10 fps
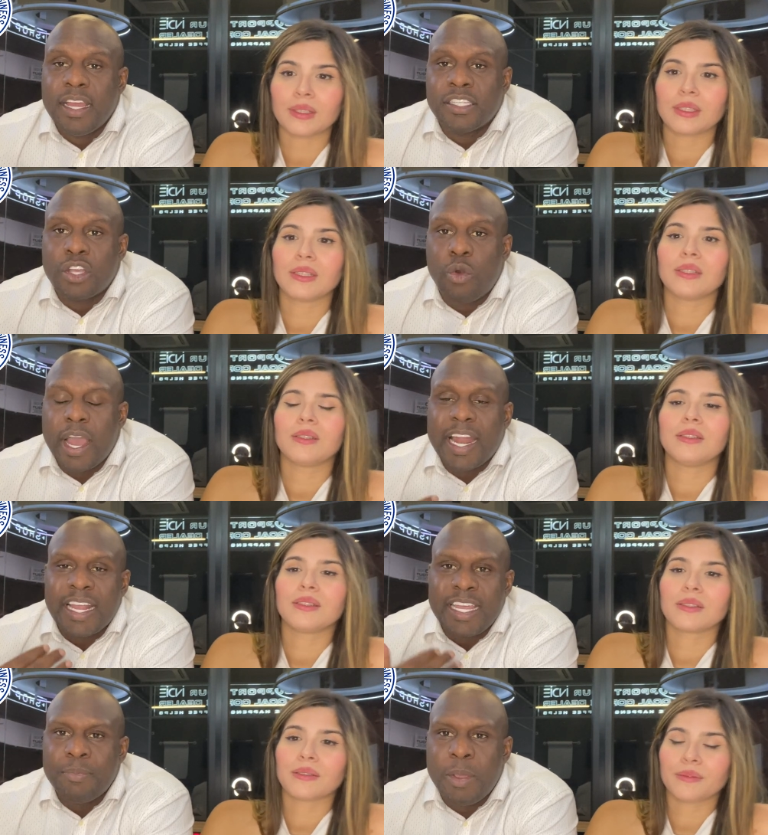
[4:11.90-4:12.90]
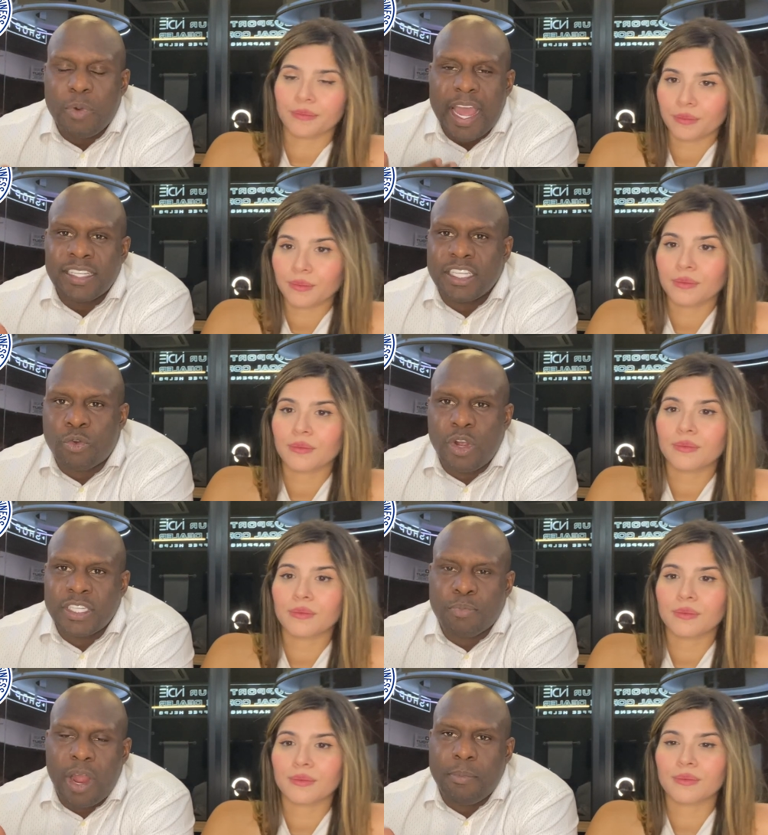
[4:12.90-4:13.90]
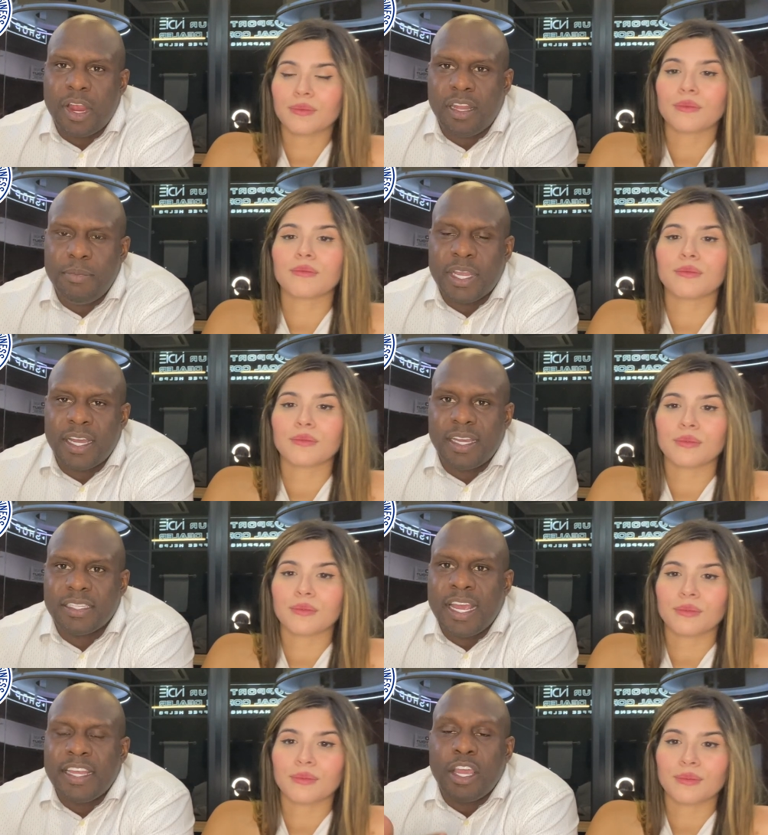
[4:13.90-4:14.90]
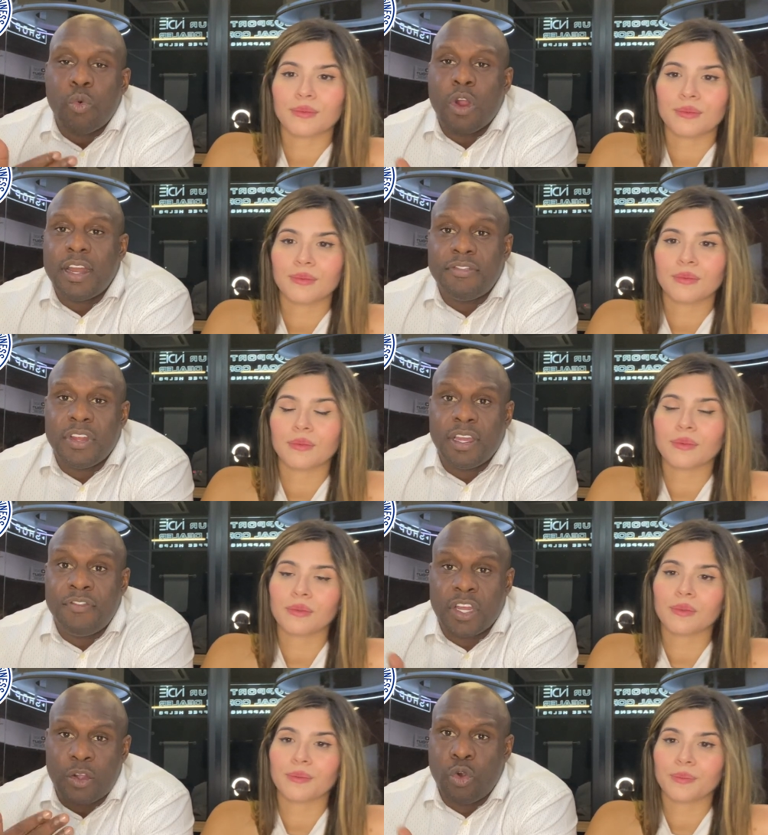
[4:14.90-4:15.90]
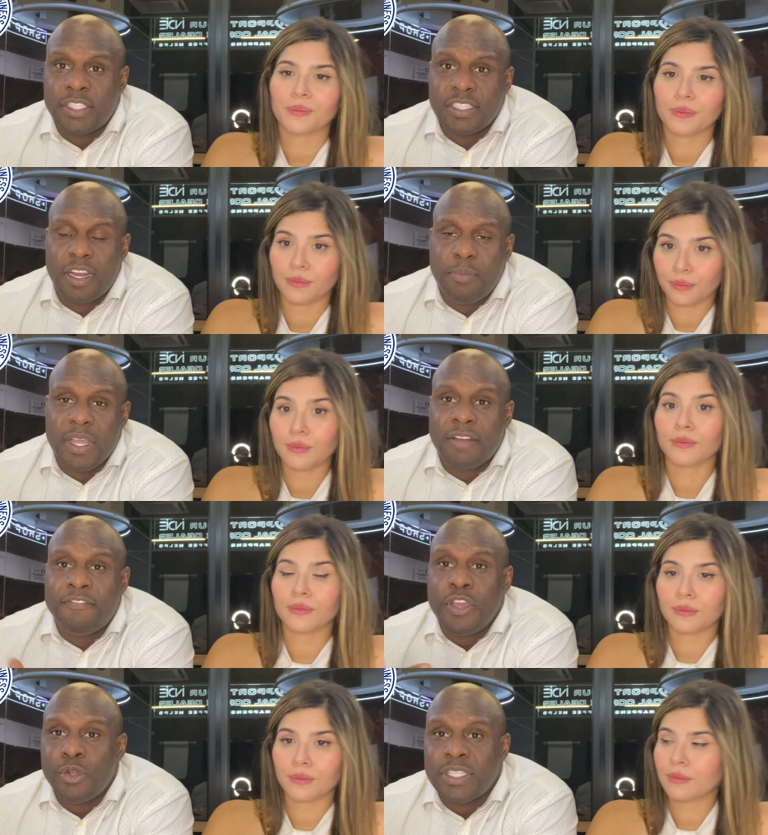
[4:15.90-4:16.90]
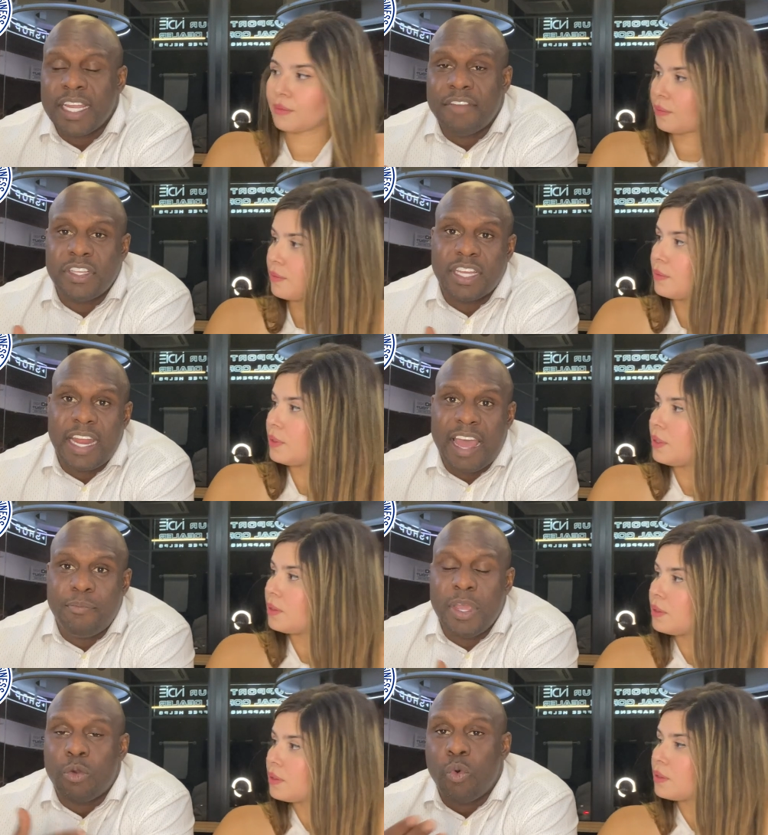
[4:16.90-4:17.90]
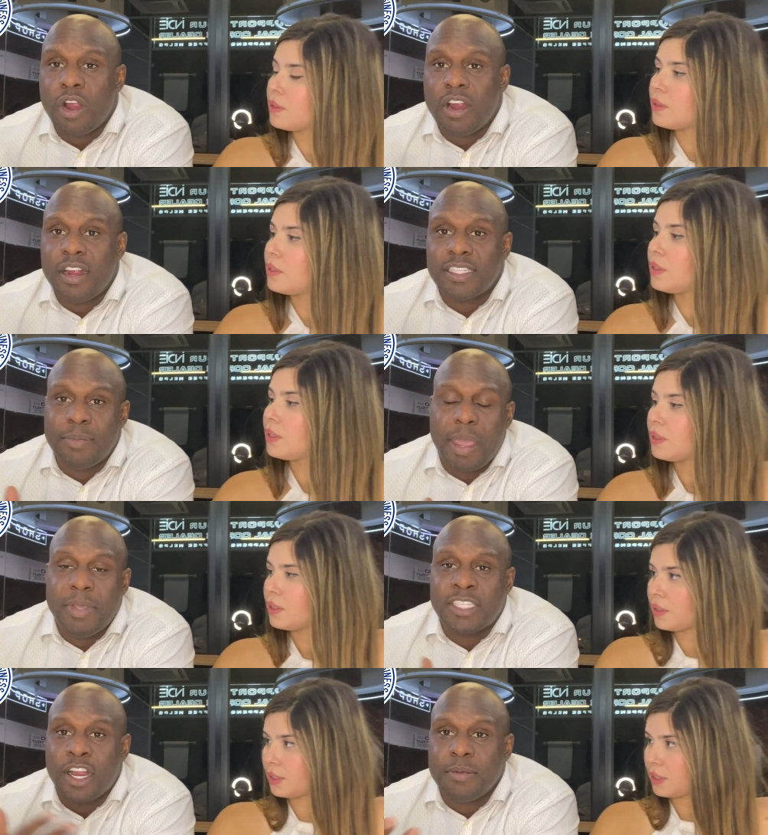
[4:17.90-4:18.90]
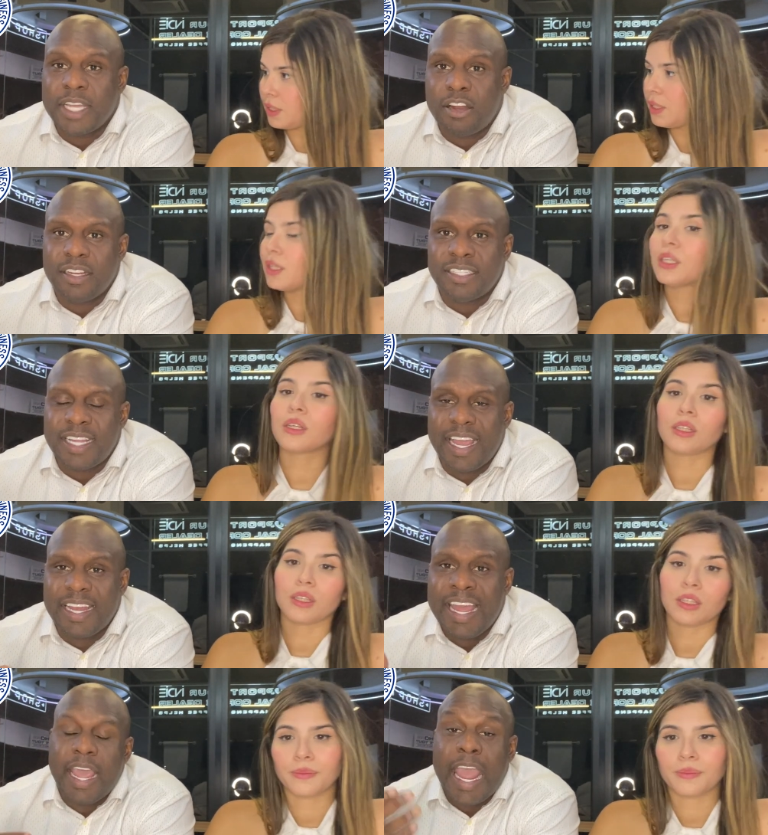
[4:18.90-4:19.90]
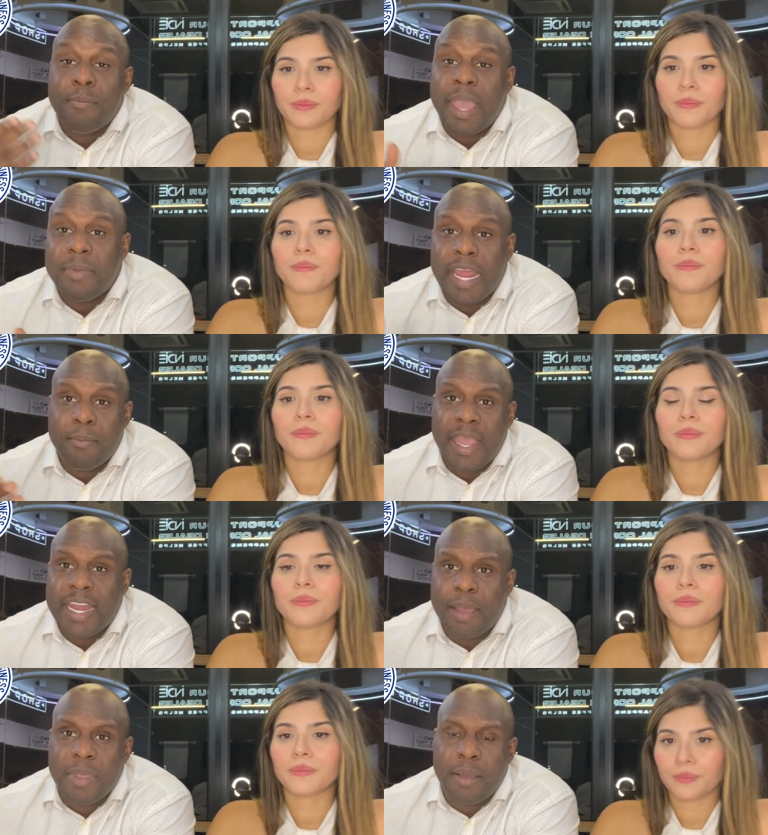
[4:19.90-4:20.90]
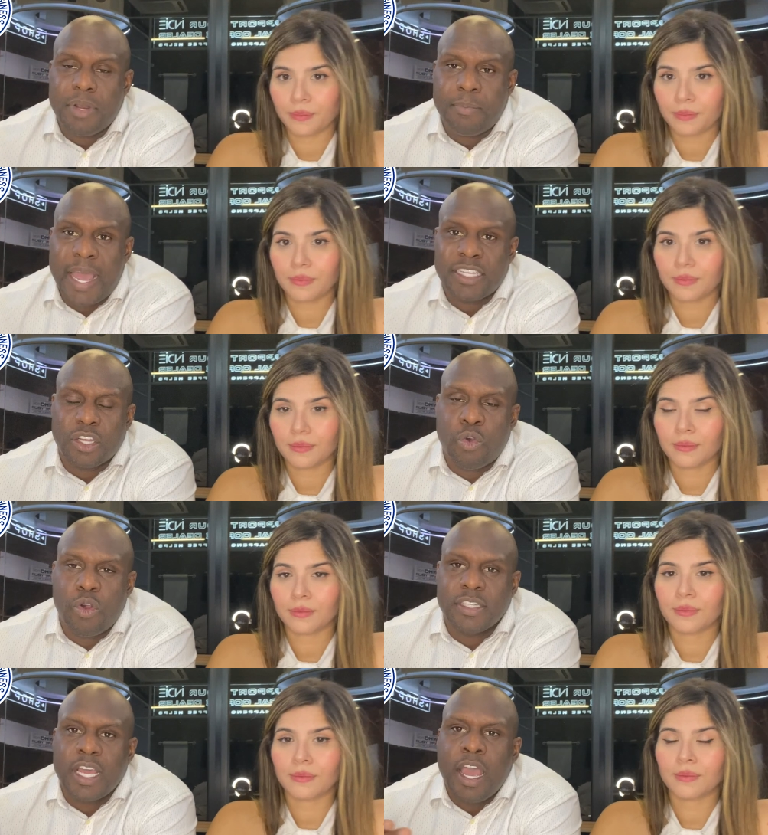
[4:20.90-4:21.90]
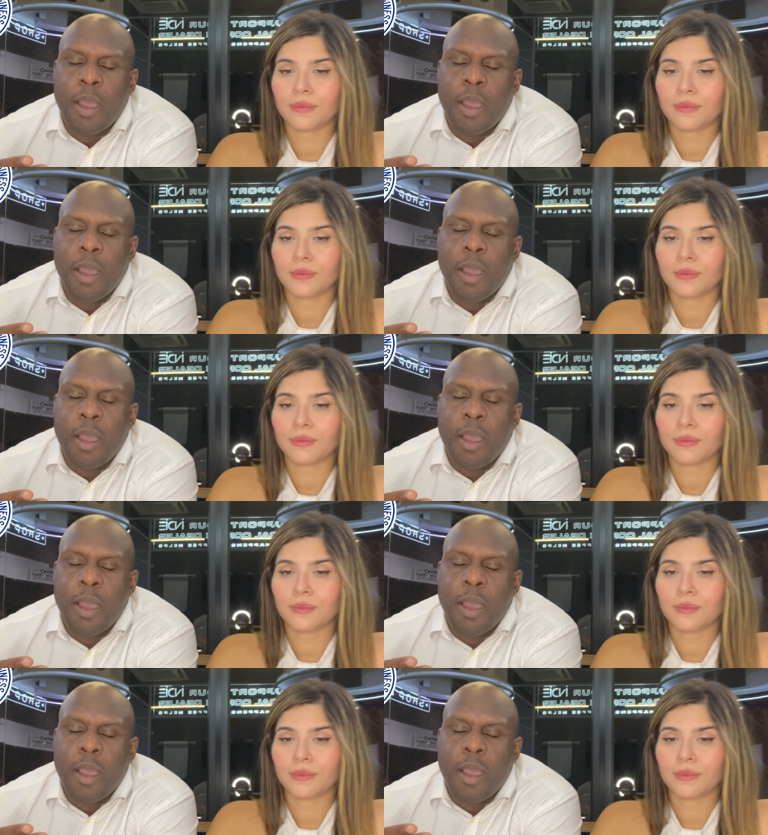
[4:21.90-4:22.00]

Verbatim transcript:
Speaker 1: So, and I think people ask this question primarily because they're worried if the, if the course is going to be confusing, if it's going to have big words and maybe terms they don't understand, and maybe they may not be able to pass the course.